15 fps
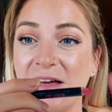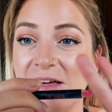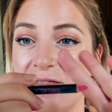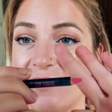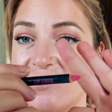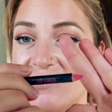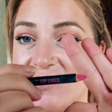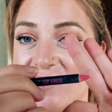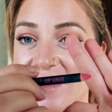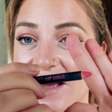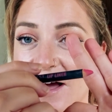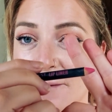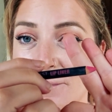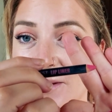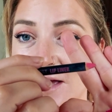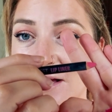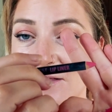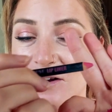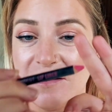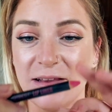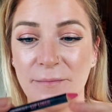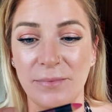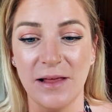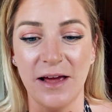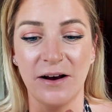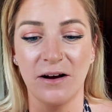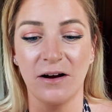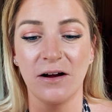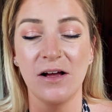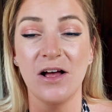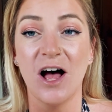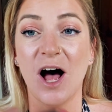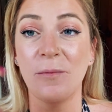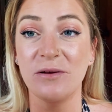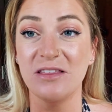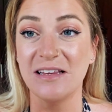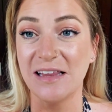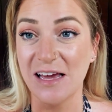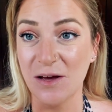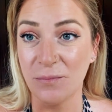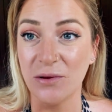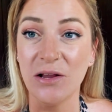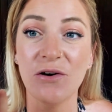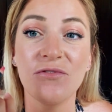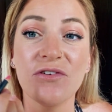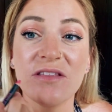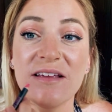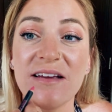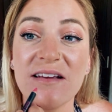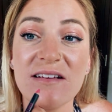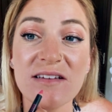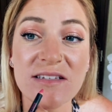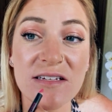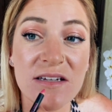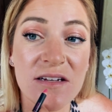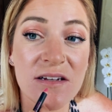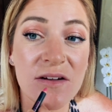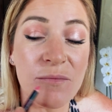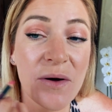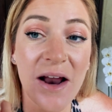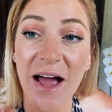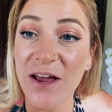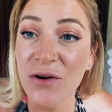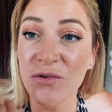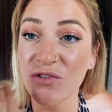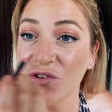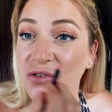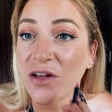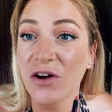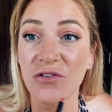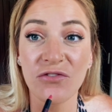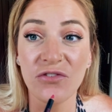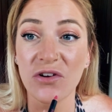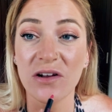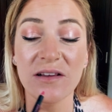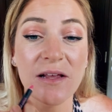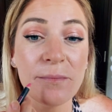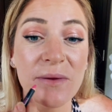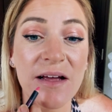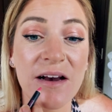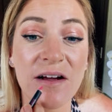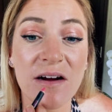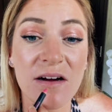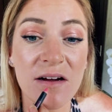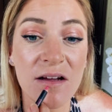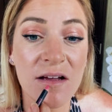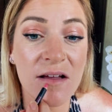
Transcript: This is just like a pink little lip liner. I'll put the link below for these, but I don't do like a full lip liner.